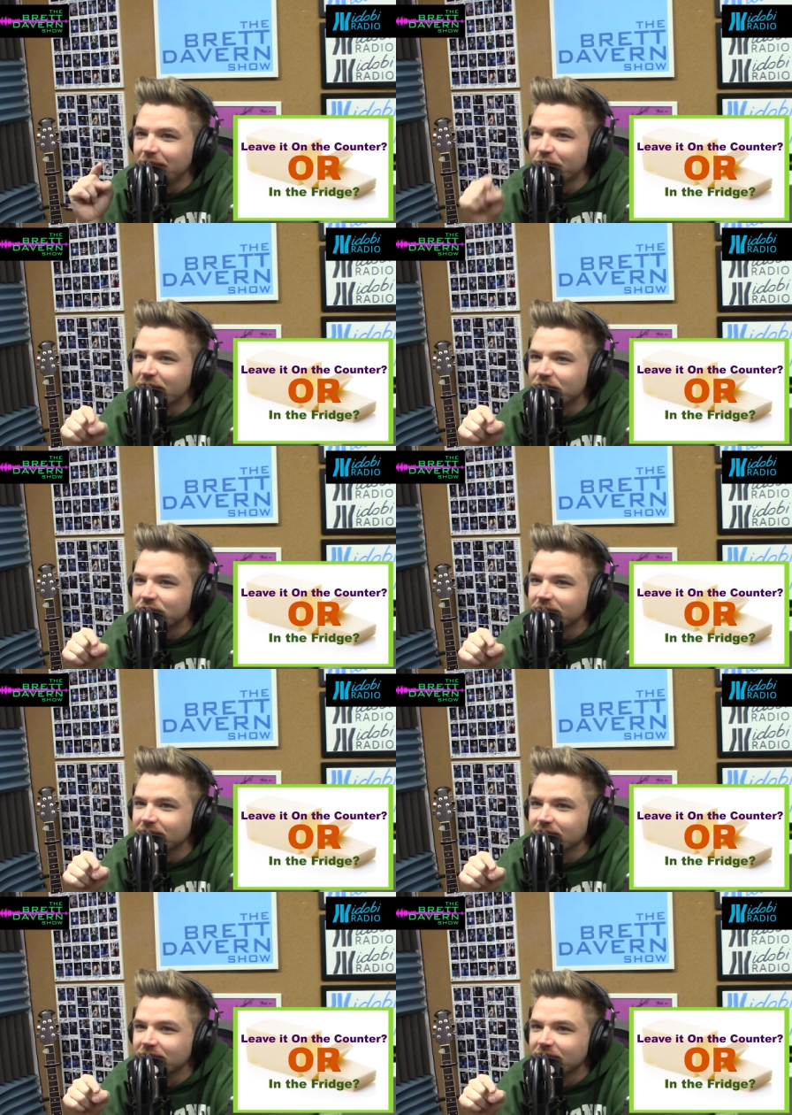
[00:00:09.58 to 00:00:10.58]
in your
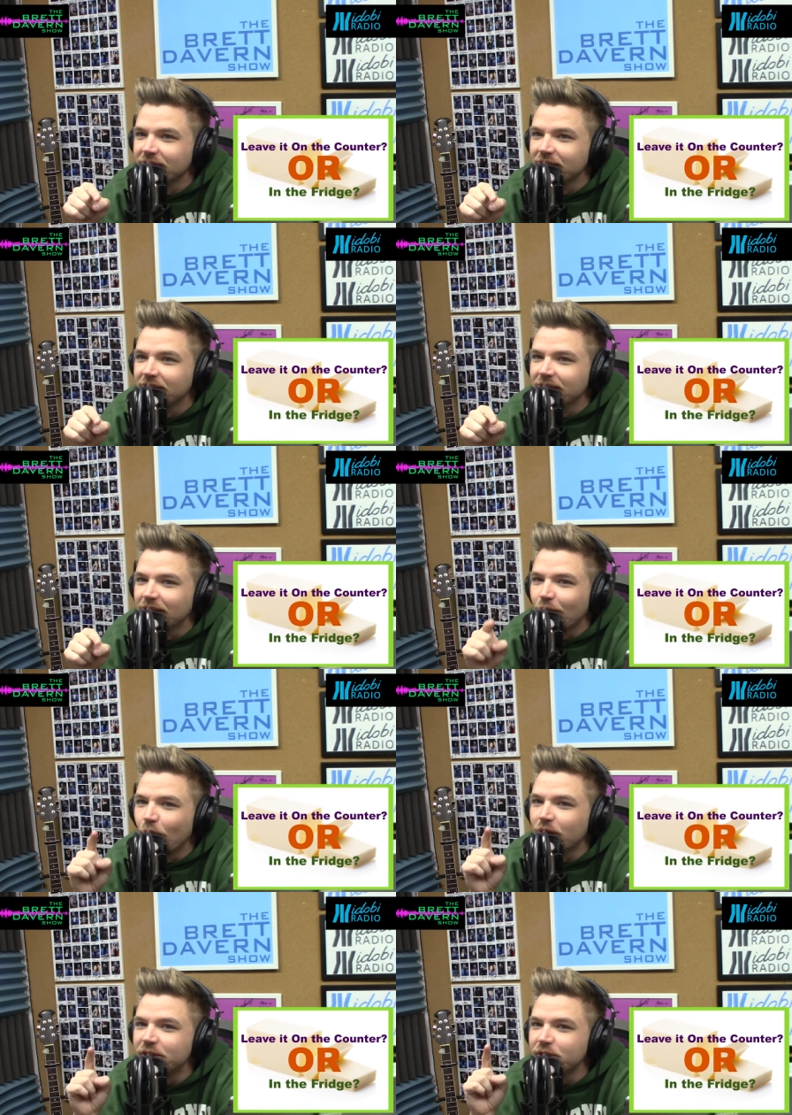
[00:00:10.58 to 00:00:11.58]
kitchen,
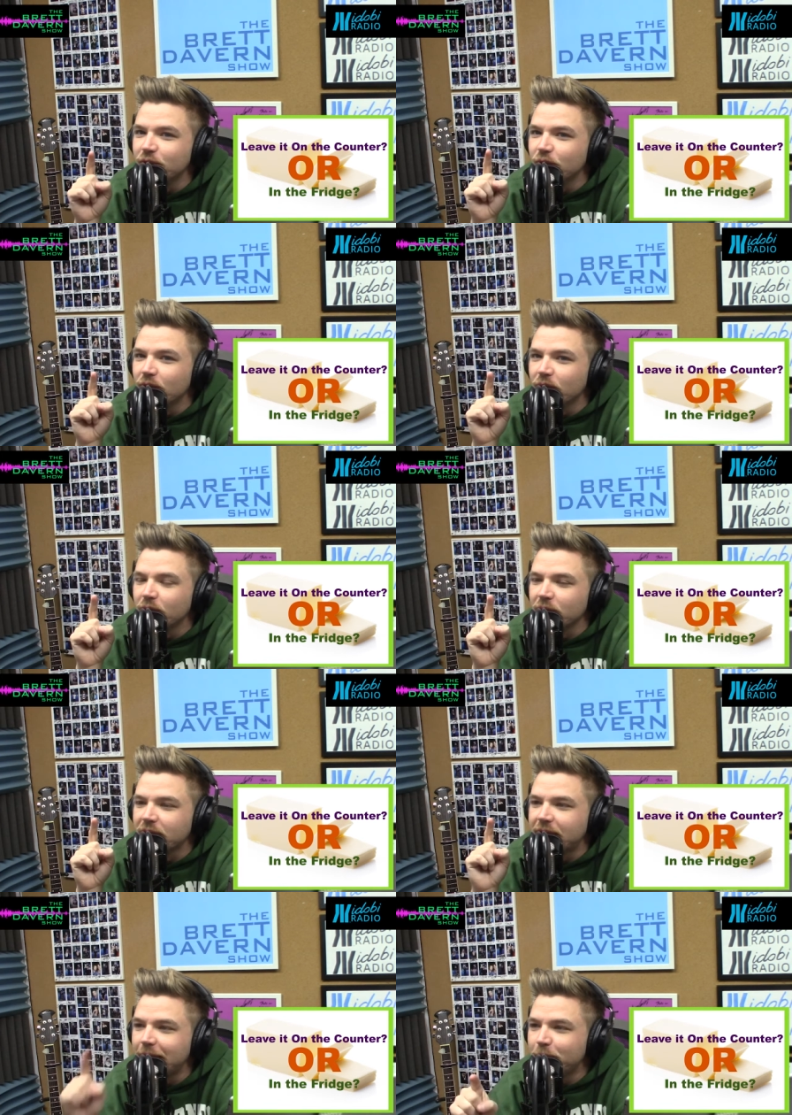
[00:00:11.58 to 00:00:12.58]
or do you
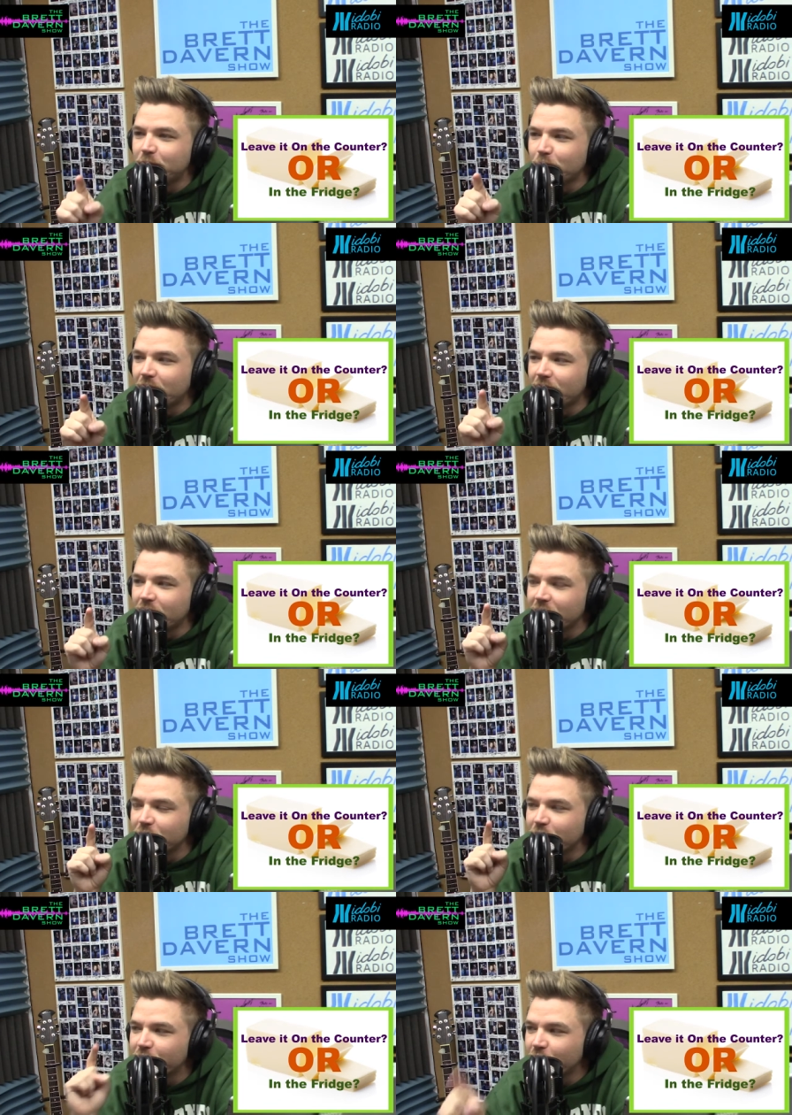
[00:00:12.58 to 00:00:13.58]
keep the butter in
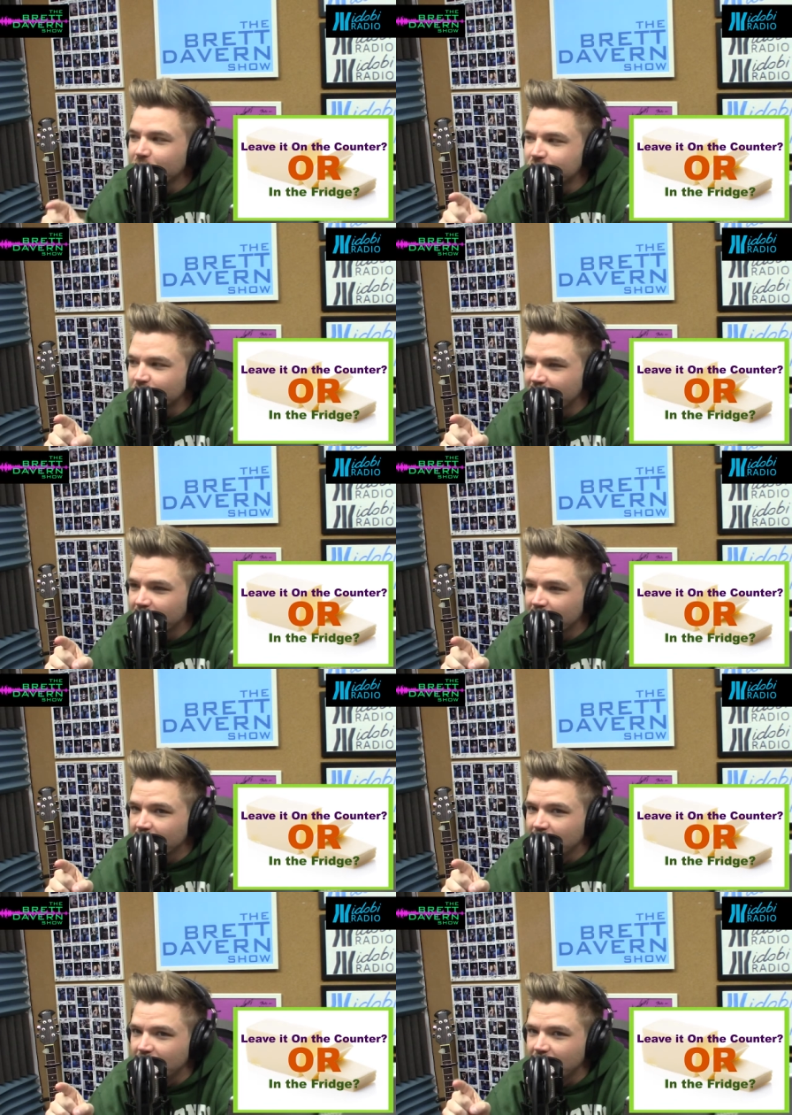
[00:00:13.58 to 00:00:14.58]
the
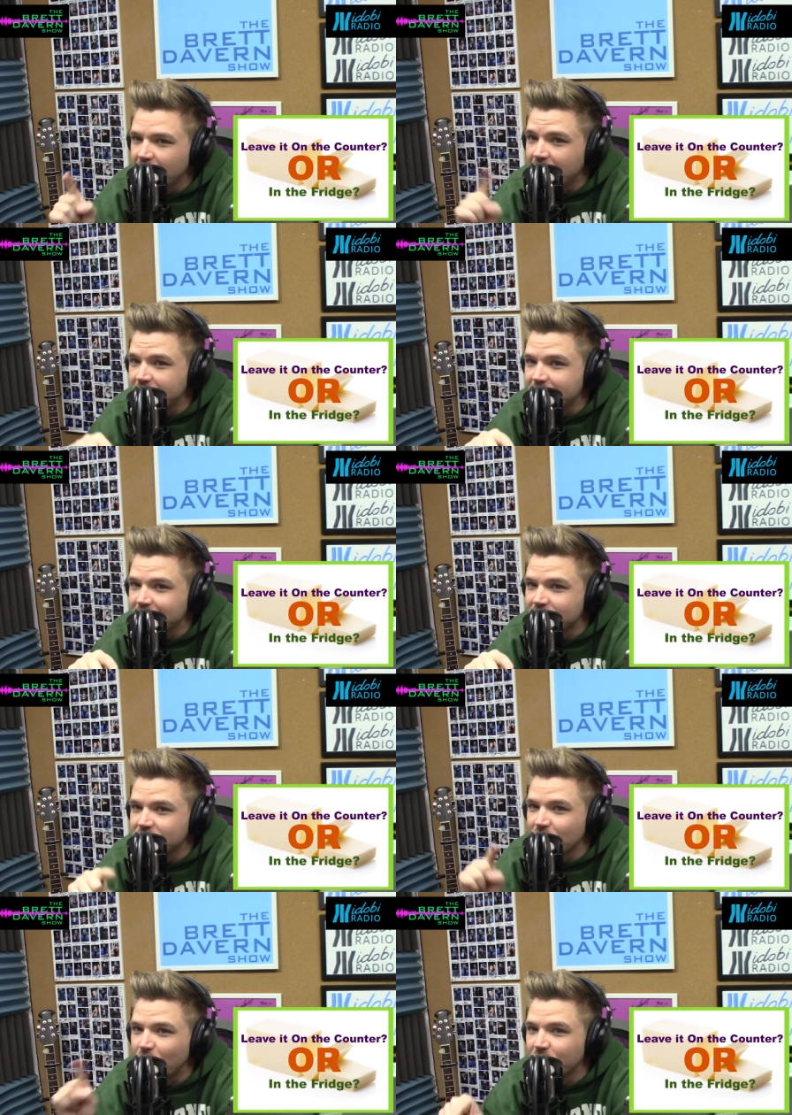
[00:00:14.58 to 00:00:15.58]
refrigerator in a
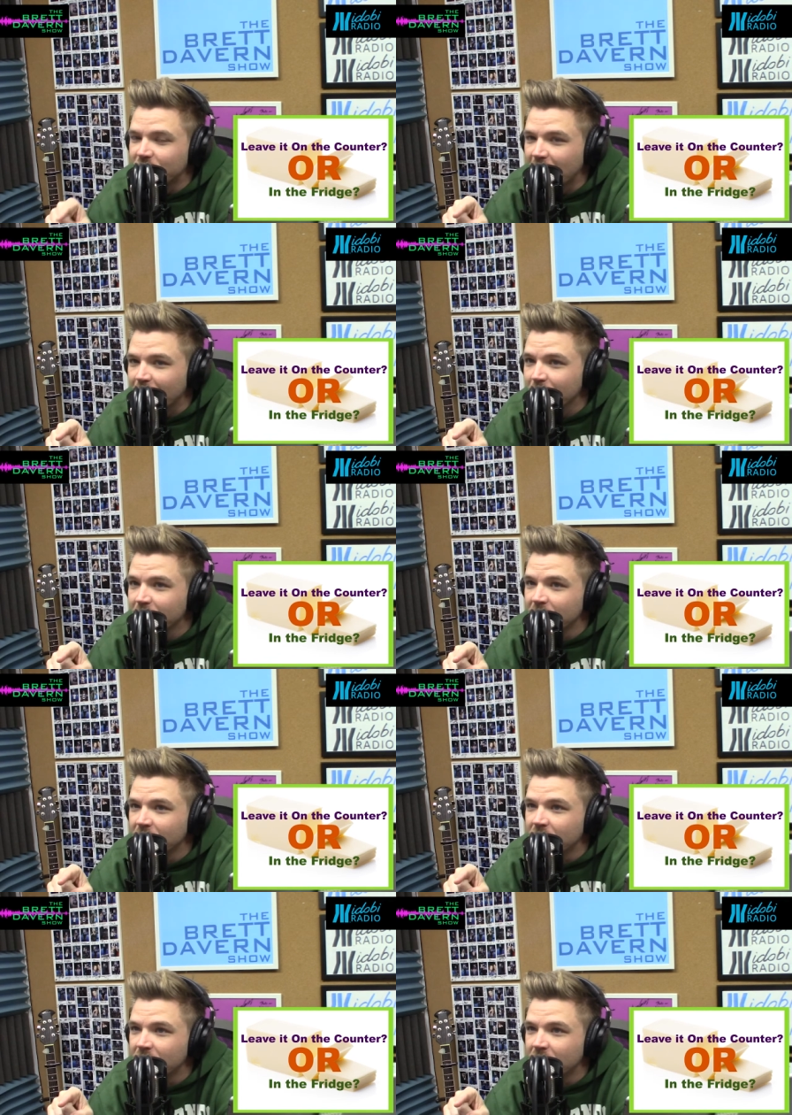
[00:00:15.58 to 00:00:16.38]
dish all the time,